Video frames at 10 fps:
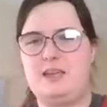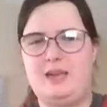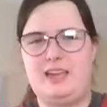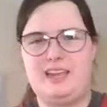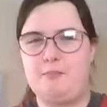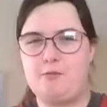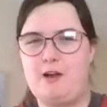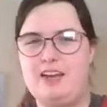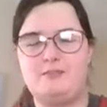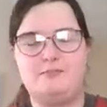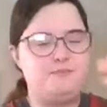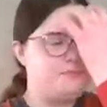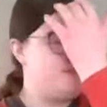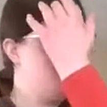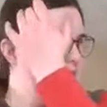like making bread
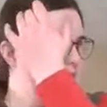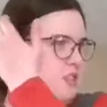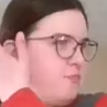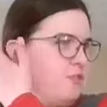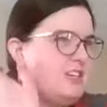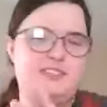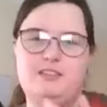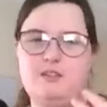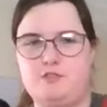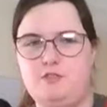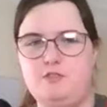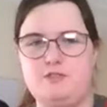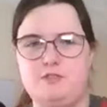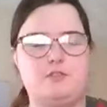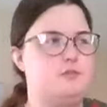and the bread is in the
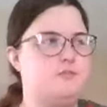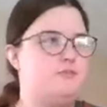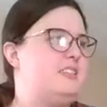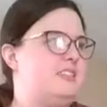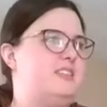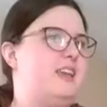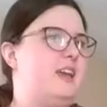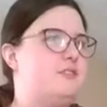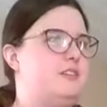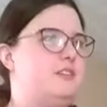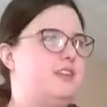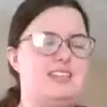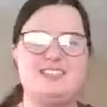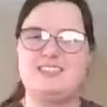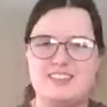prover or the bread is in the oven.
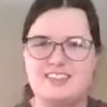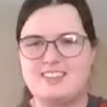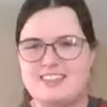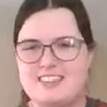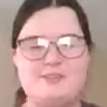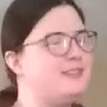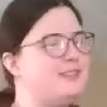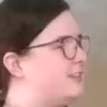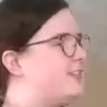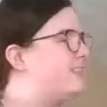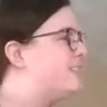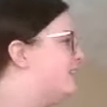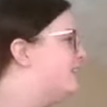Like there's nothing that they're doing. They're just